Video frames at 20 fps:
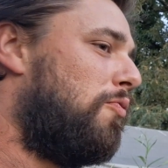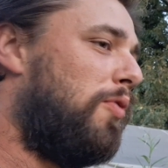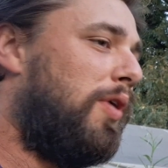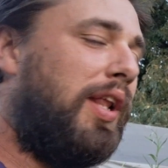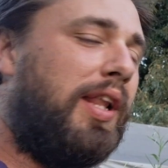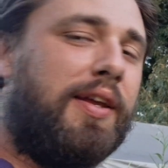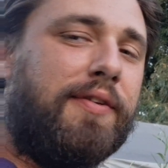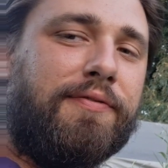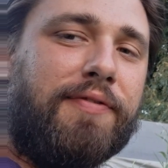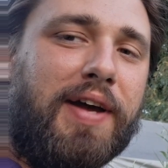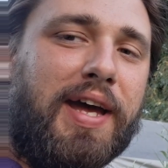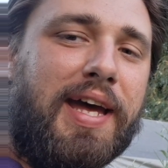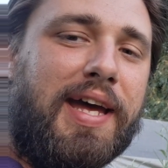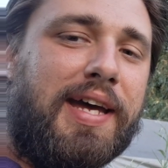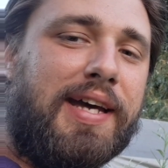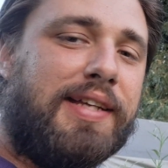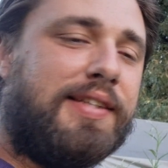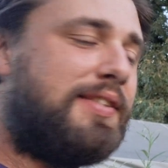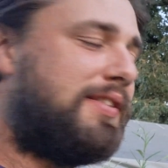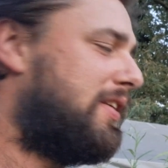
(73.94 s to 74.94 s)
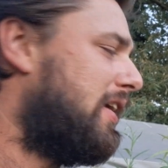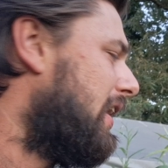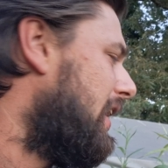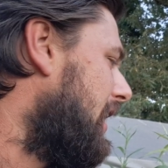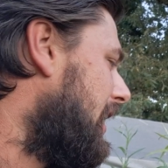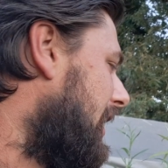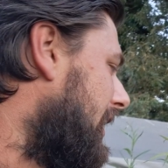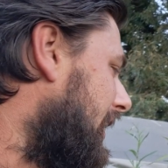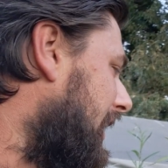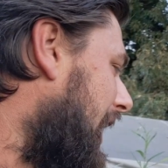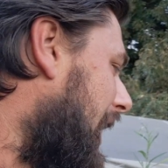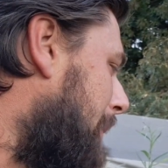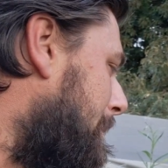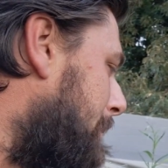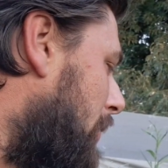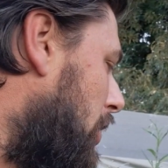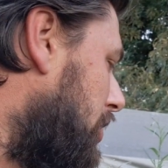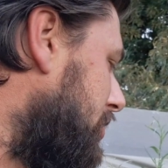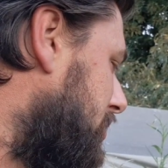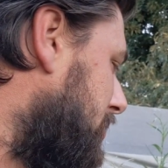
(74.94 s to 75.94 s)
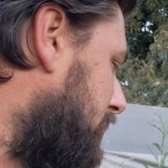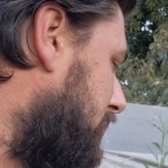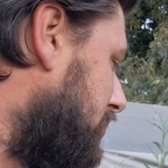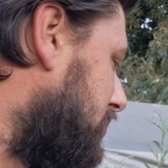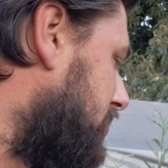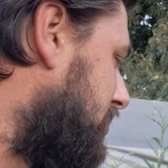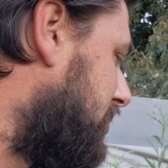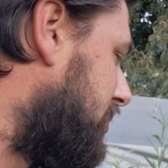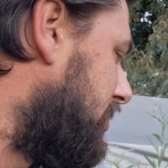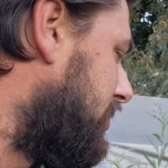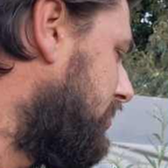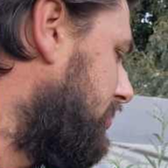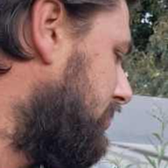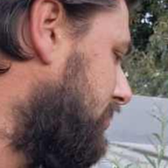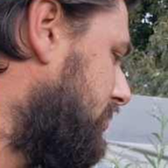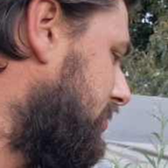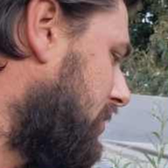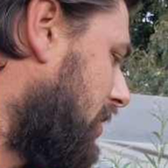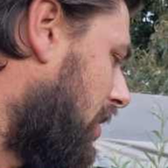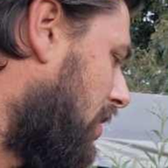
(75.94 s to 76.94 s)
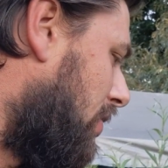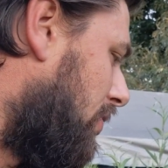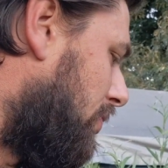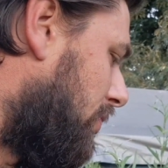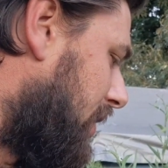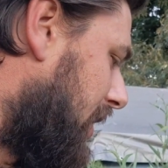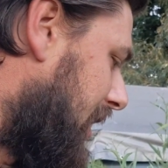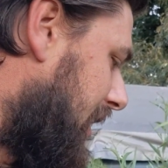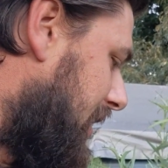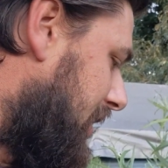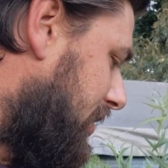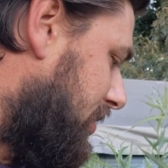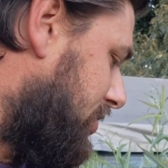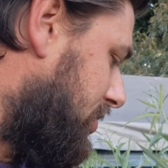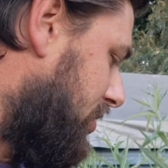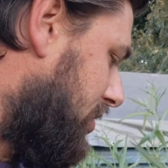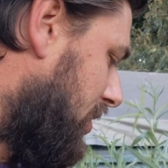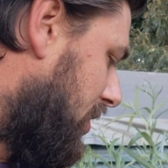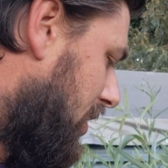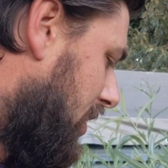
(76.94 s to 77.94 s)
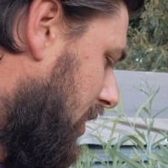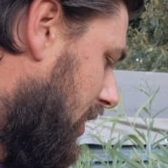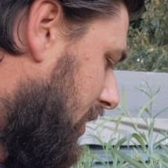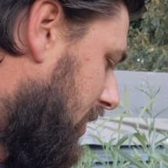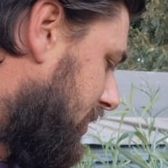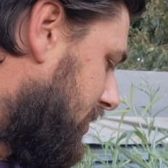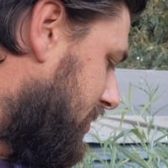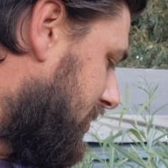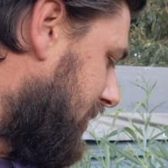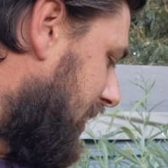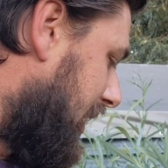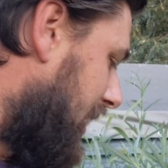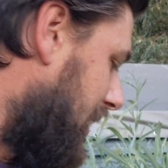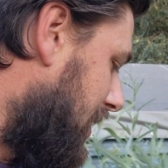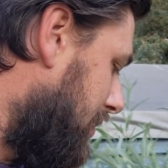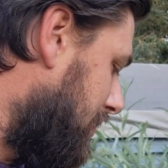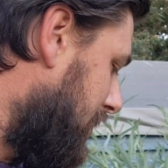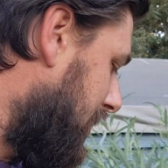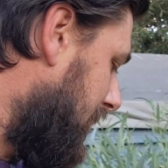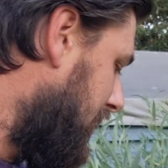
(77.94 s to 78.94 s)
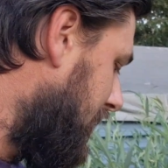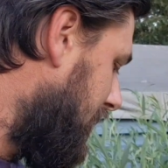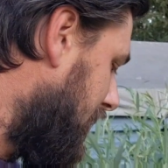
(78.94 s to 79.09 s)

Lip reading: really fast. Got multiple shoots on each stem